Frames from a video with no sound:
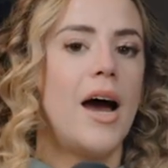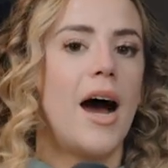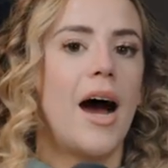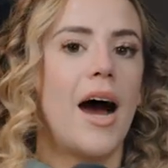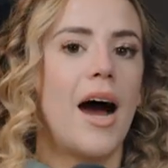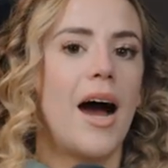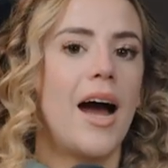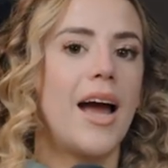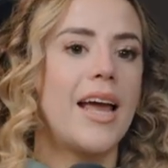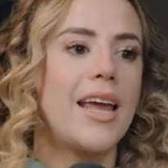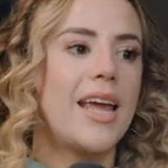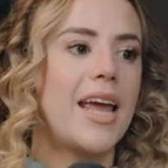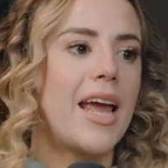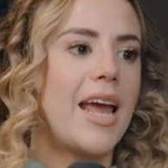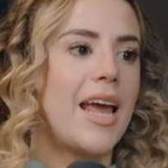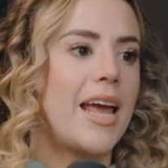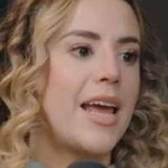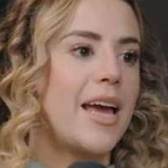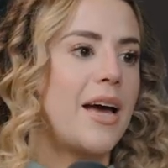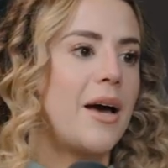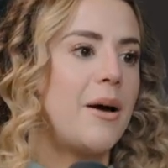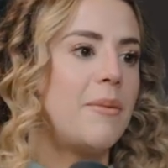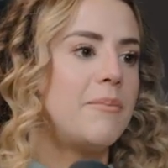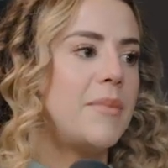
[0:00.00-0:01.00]
I
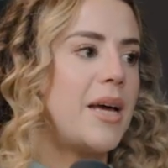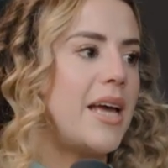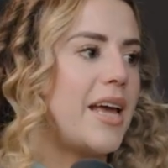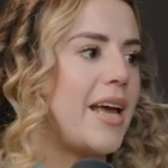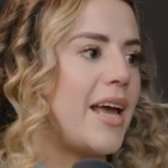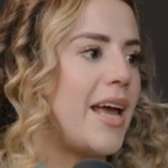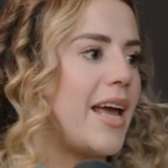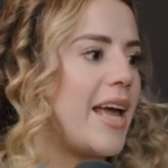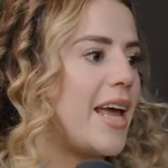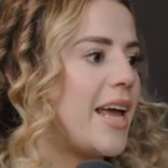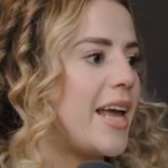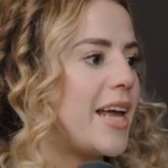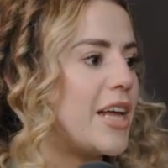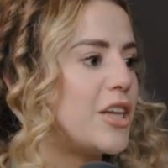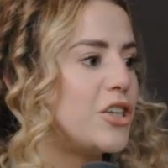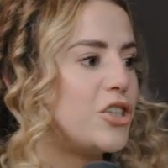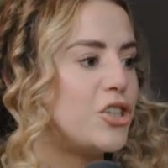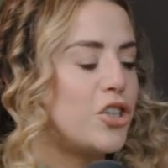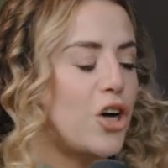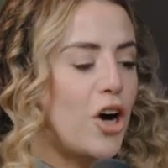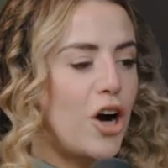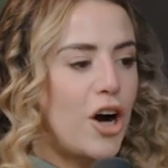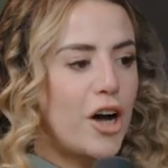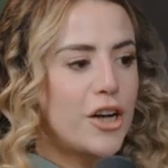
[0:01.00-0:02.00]
am a
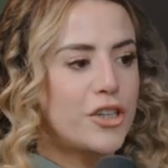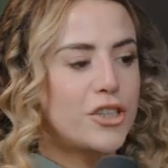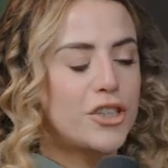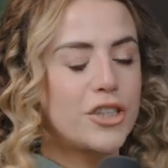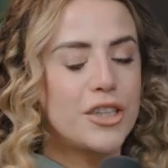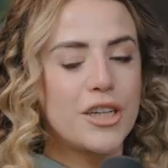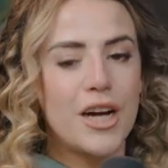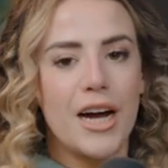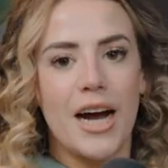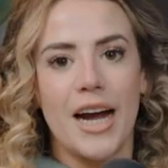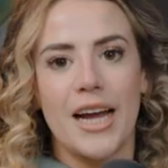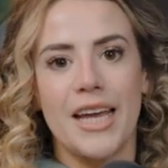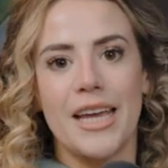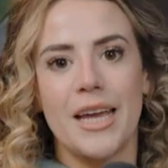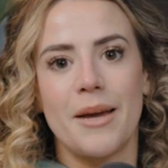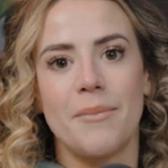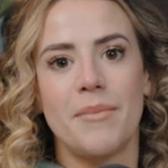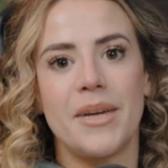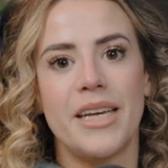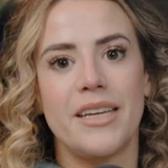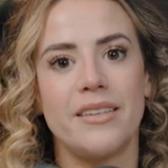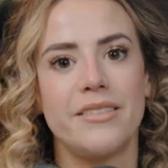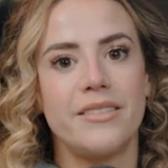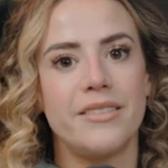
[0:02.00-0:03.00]
daughter. I
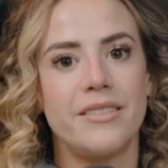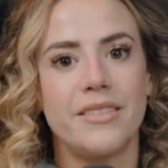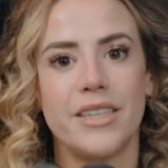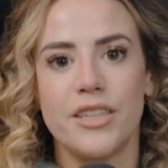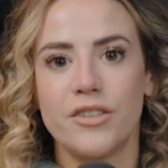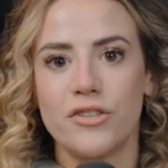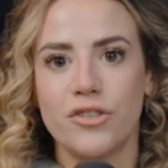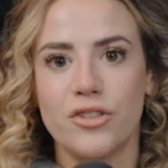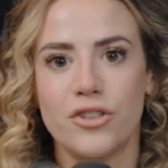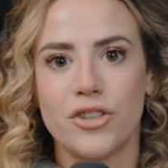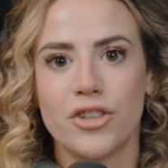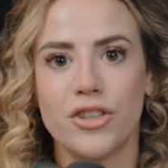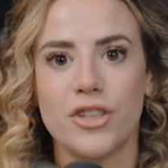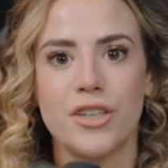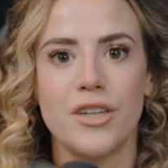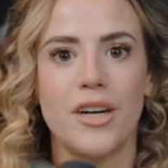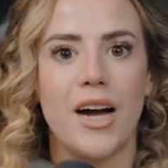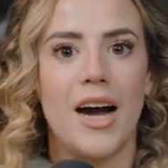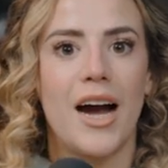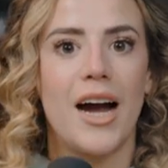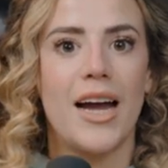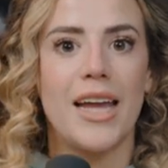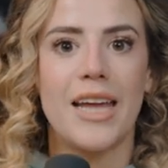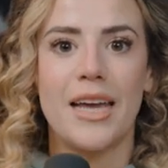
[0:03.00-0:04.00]
am a sister.
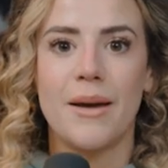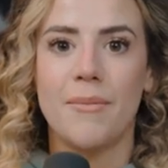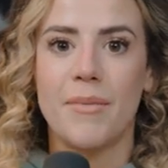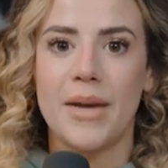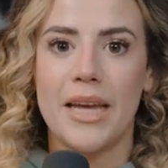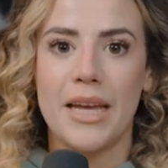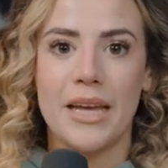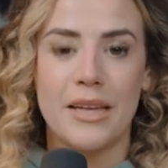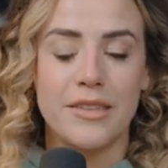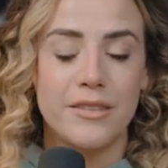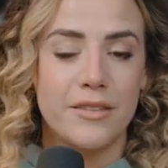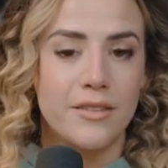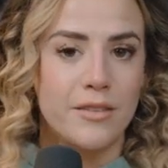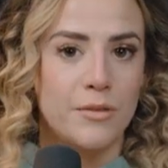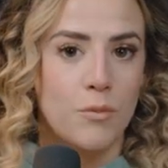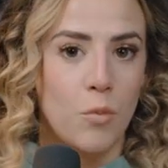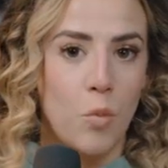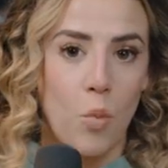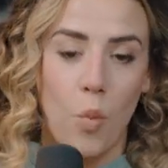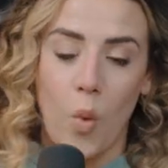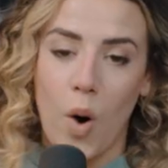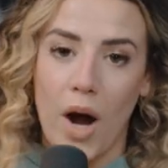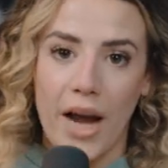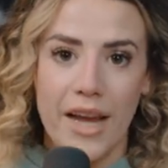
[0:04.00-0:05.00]
I am a
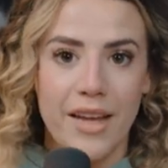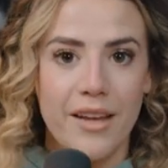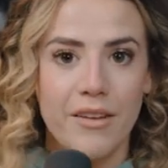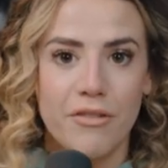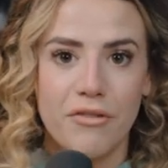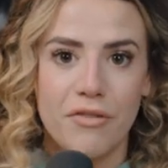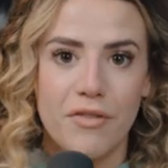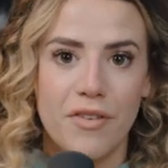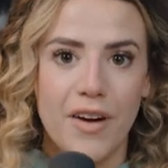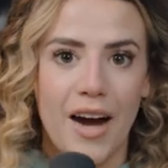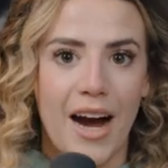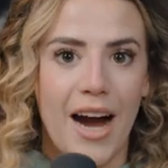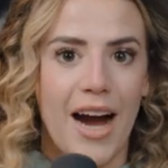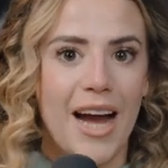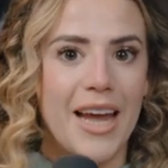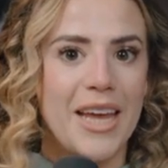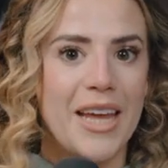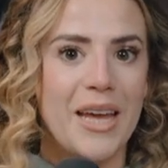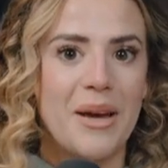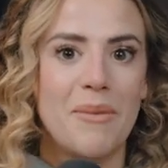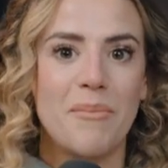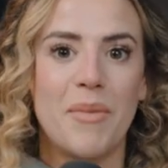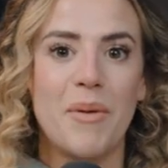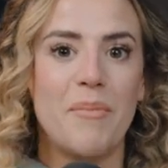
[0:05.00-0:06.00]
wife. I
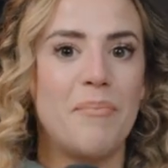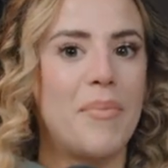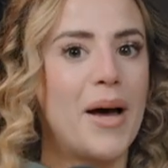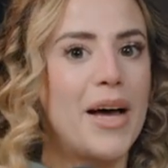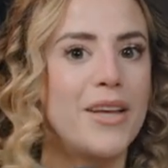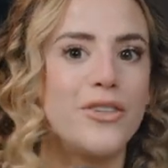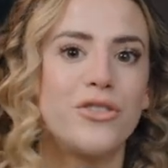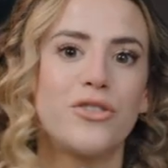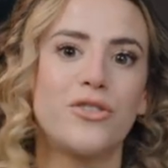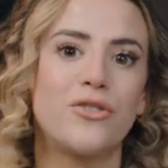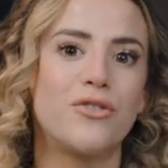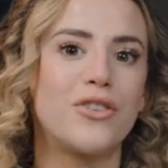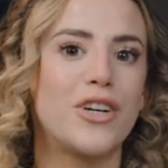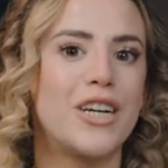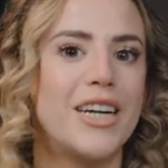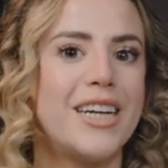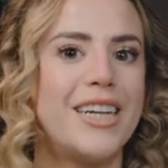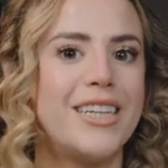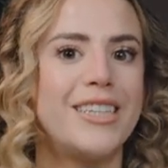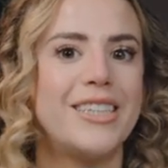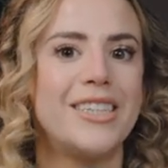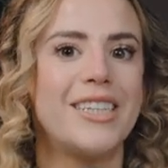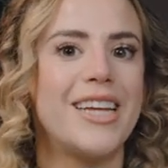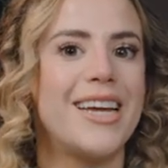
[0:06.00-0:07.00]
am a best
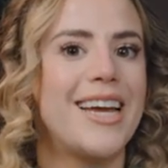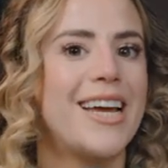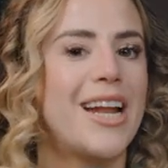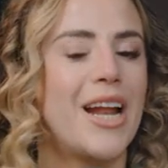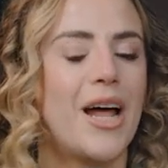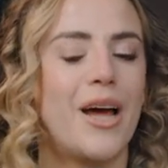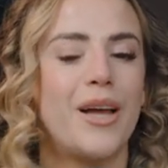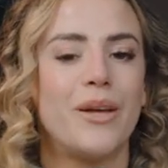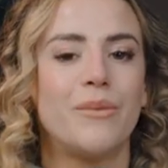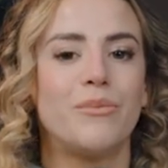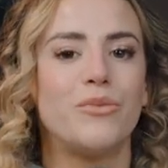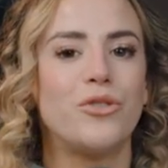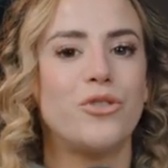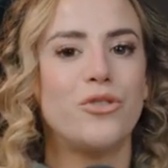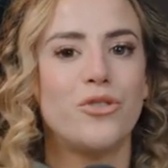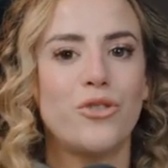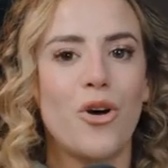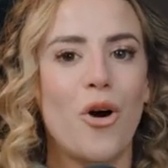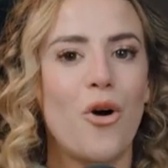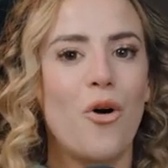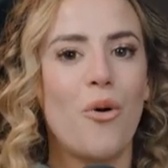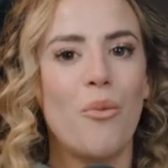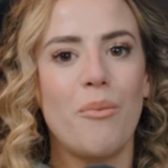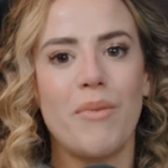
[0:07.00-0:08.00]
friend. And I am
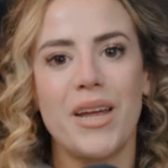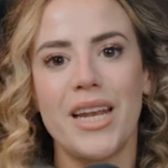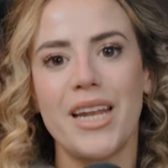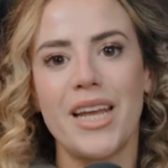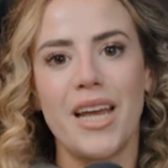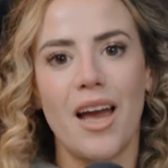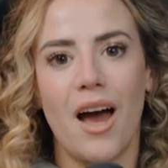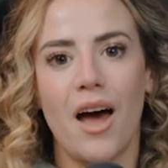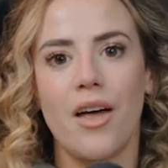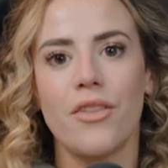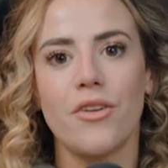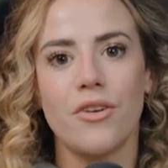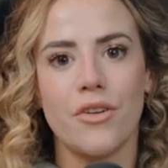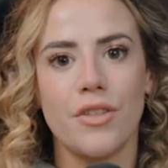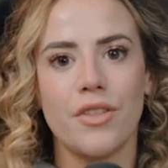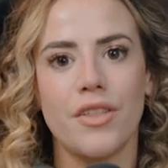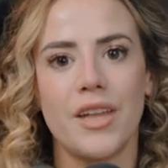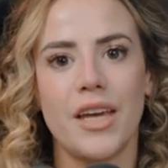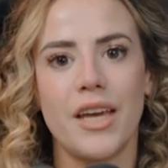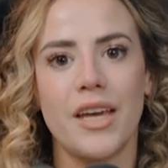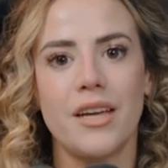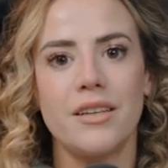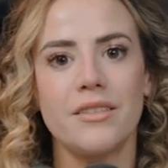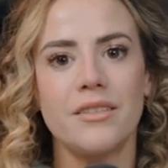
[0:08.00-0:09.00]
so many other
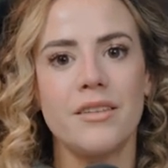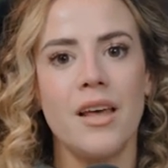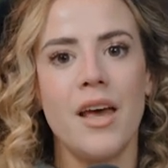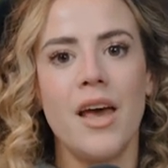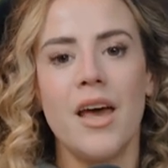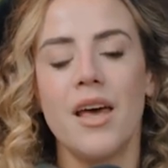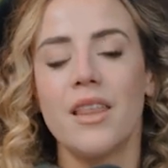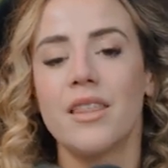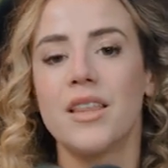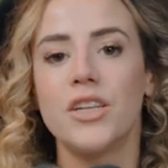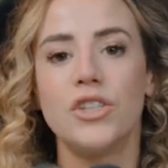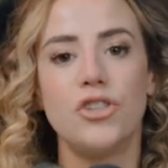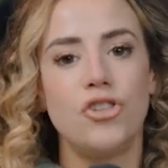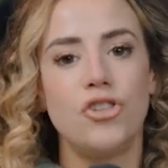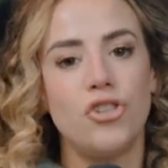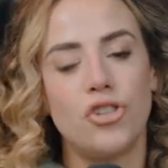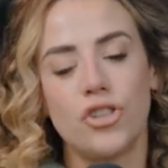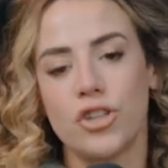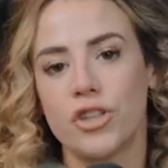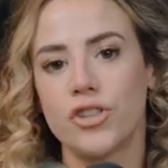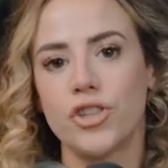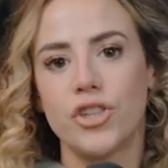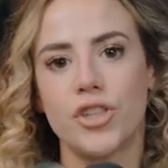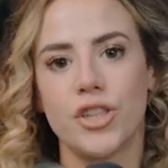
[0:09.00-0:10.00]
things than
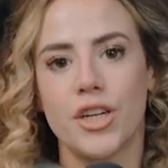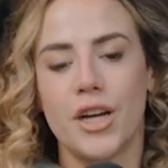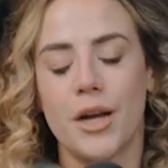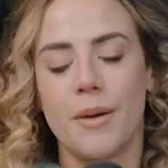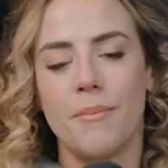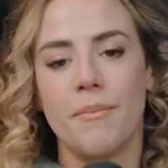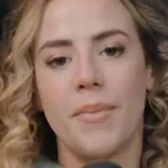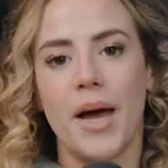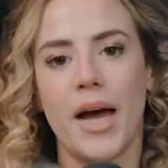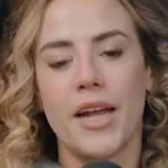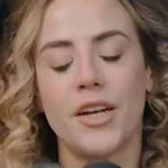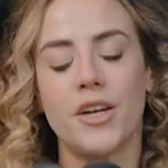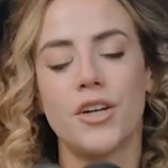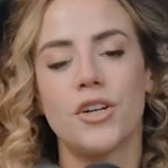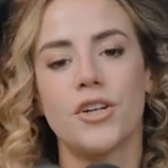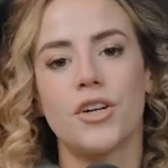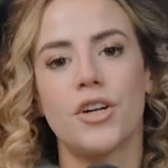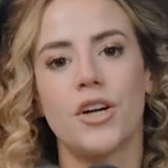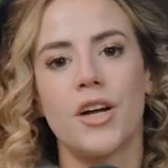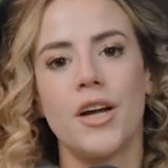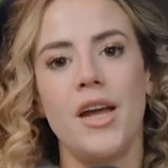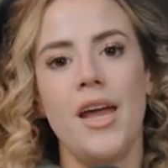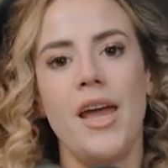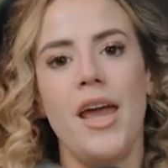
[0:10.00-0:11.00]
just a
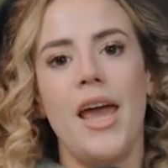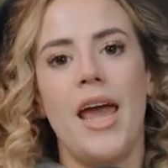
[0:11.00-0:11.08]
competitor.